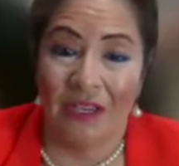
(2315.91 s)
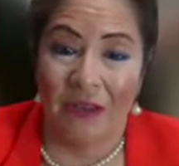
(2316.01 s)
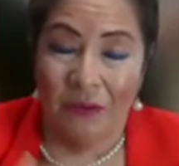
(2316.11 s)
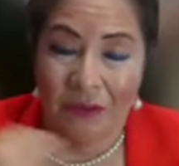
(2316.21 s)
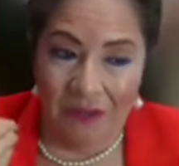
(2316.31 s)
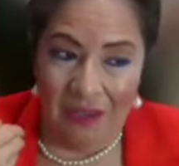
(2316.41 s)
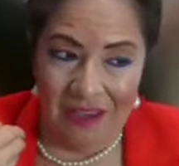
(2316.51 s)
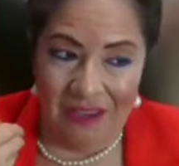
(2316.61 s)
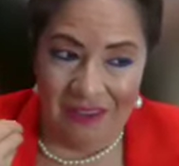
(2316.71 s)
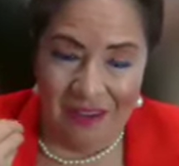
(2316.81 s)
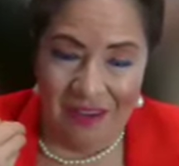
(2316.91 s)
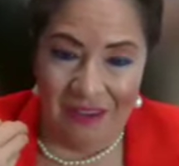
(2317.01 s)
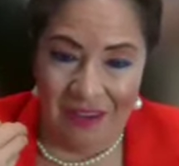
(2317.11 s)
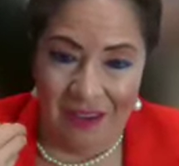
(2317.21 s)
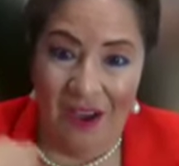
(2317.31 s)
It was like
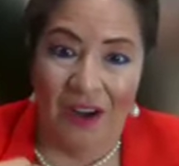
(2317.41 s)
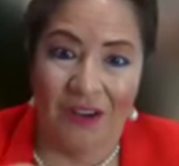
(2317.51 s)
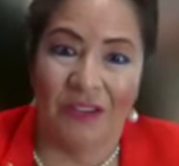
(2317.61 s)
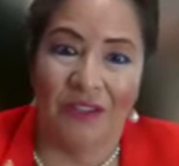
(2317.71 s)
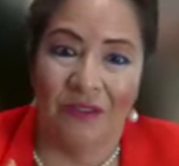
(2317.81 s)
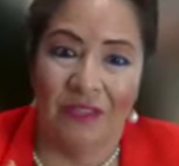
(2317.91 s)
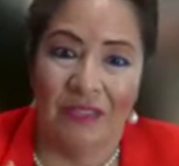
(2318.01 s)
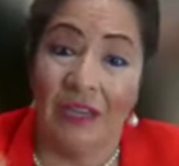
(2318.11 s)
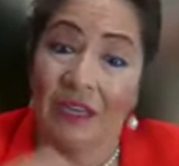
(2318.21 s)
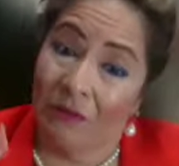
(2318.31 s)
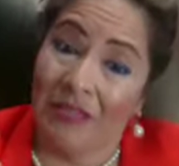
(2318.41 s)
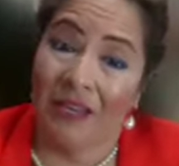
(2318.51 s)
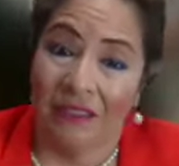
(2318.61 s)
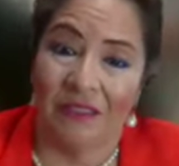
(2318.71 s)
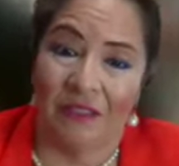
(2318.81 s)
an honored duty, and he would take
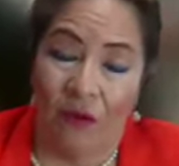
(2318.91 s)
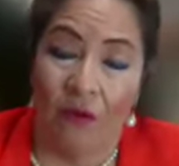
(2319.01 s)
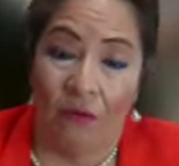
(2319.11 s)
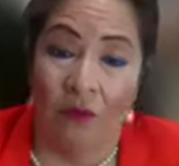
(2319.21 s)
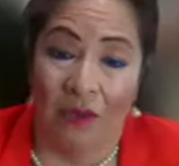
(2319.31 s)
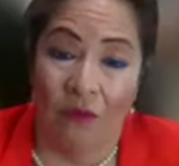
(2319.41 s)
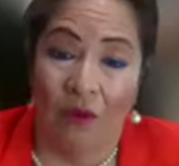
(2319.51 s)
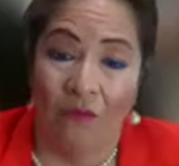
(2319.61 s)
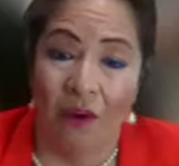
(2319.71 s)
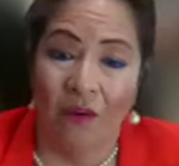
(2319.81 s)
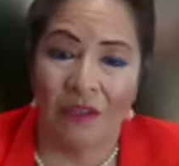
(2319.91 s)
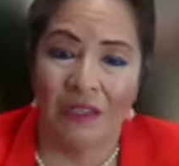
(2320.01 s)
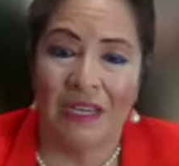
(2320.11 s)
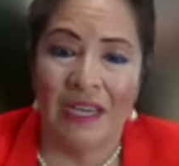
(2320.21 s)
us to go when he would go vote.